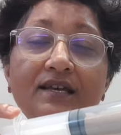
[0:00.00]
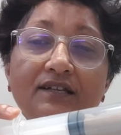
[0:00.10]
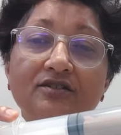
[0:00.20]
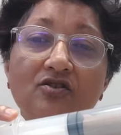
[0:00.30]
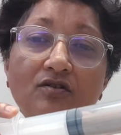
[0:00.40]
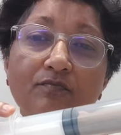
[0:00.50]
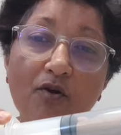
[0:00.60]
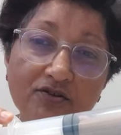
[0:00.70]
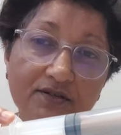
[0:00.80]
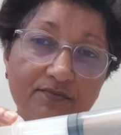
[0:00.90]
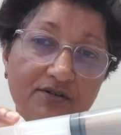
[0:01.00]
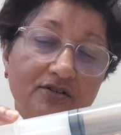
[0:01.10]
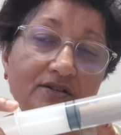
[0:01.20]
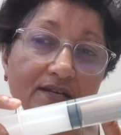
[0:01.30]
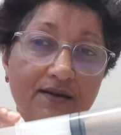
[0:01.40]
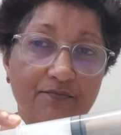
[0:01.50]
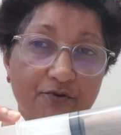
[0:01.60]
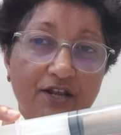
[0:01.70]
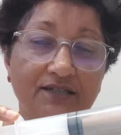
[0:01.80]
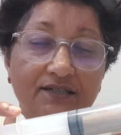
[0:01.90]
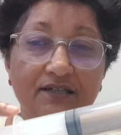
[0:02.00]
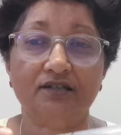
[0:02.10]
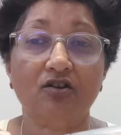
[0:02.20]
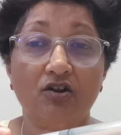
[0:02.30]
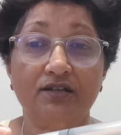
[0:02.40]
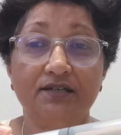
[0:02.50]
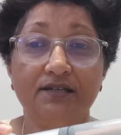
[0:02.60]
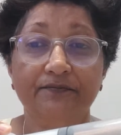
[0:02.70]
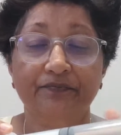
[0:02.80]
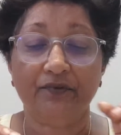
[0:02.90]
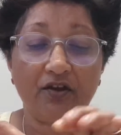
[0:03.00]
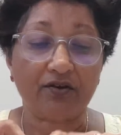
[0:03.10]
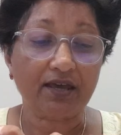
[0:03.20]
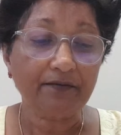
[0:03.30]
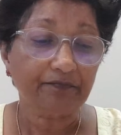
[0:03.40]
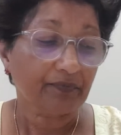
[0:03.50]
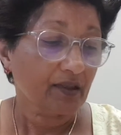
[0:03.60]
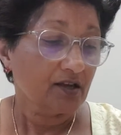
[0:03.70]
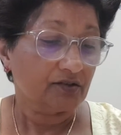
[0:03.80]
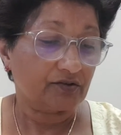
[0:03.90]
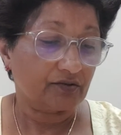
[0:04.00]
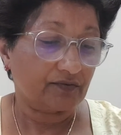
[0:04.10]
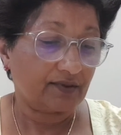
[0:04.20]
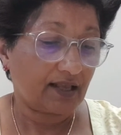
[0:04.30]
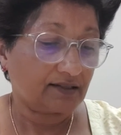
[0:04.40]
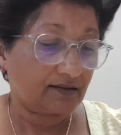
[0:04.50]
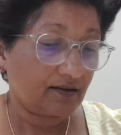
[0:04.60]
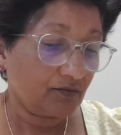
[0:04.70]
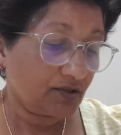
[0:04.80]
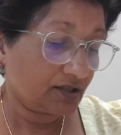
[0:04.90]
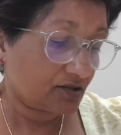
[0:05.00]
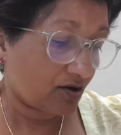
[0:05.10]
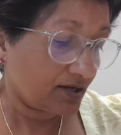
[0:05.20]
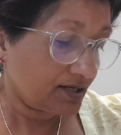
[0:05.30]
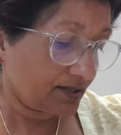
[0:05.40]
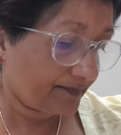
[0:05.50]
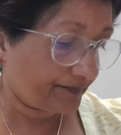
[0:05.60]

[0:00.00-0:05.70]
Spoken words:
it's not possible to compress the solid. Okay, so that's the thing with the solid.